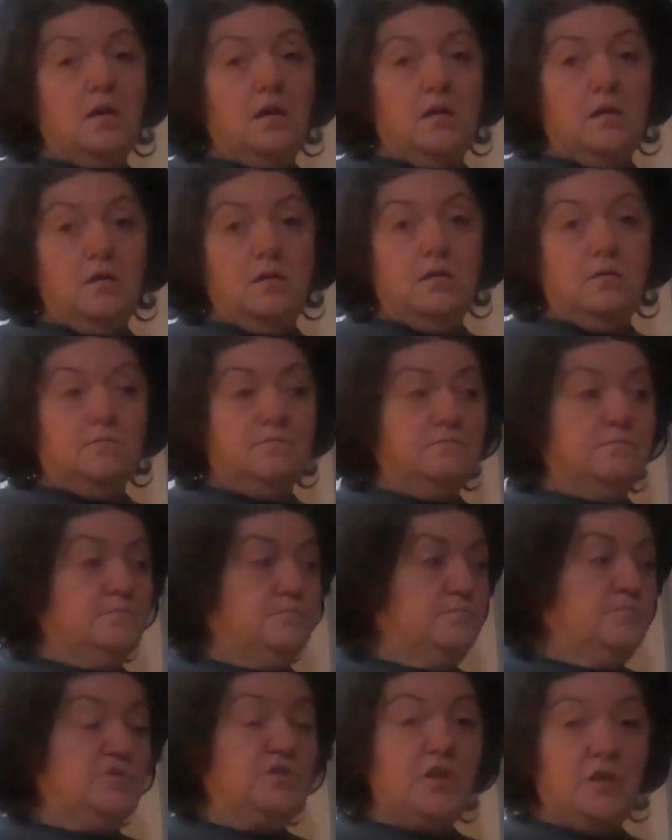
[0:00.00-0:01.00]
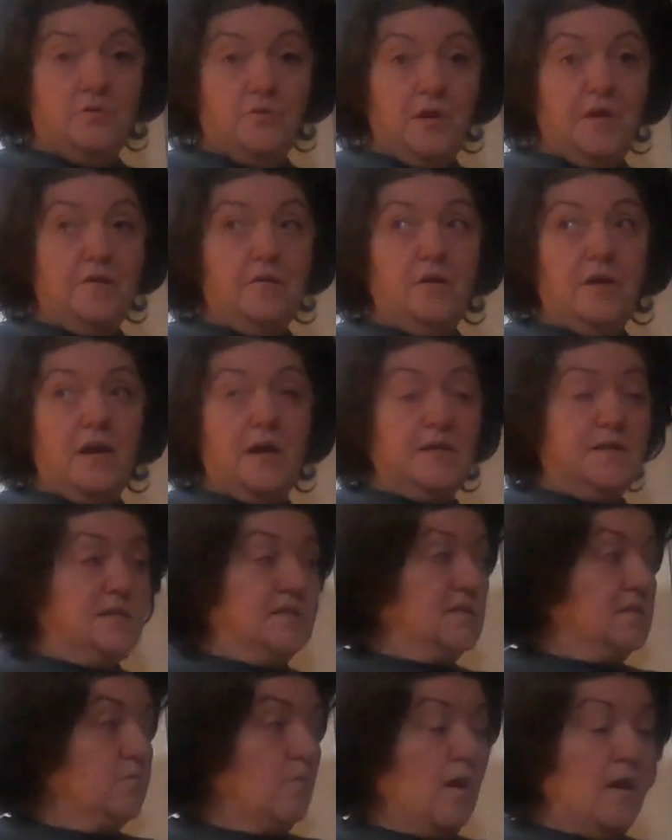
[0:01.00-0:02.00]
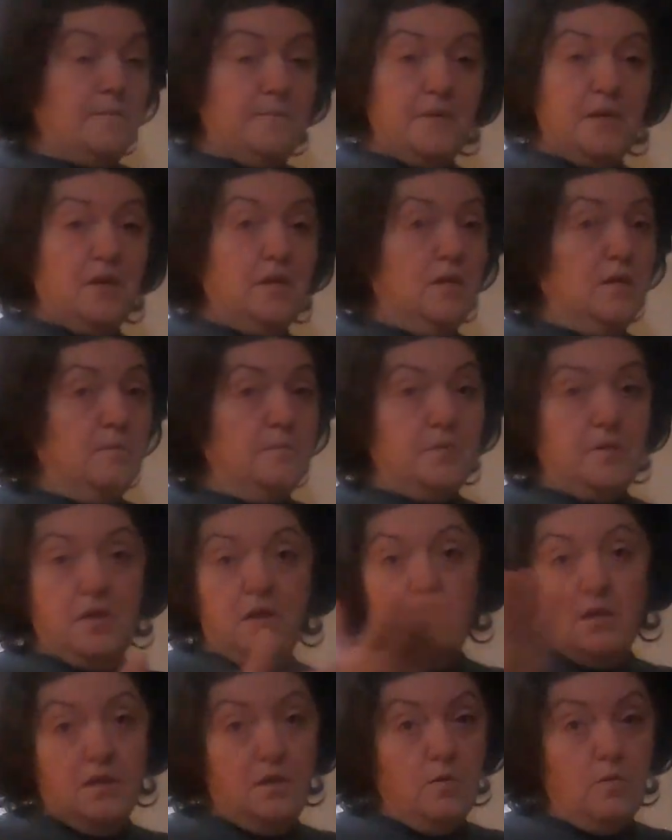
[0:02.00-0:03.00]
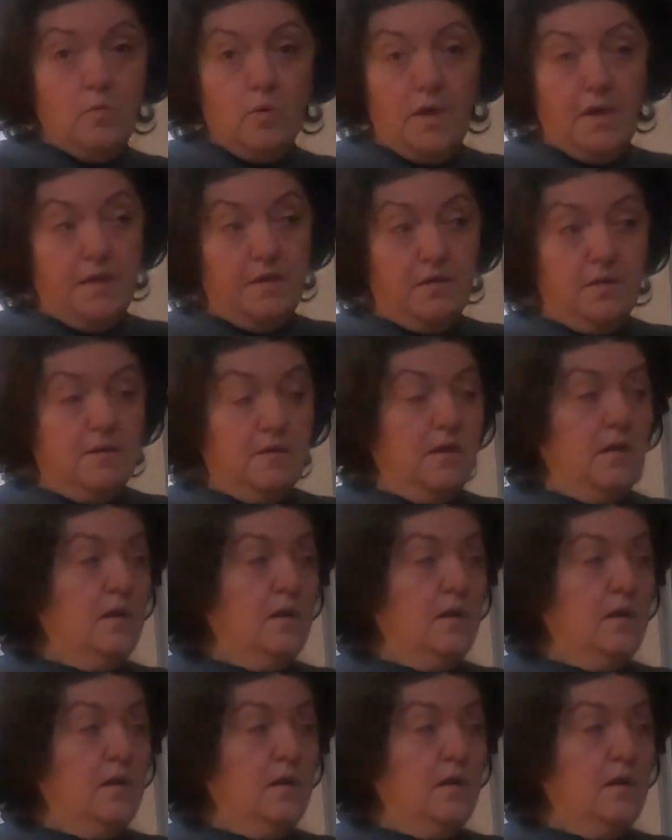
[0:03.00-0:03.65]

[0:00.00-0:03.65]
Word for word: Um, generator. I can swap it up anyway.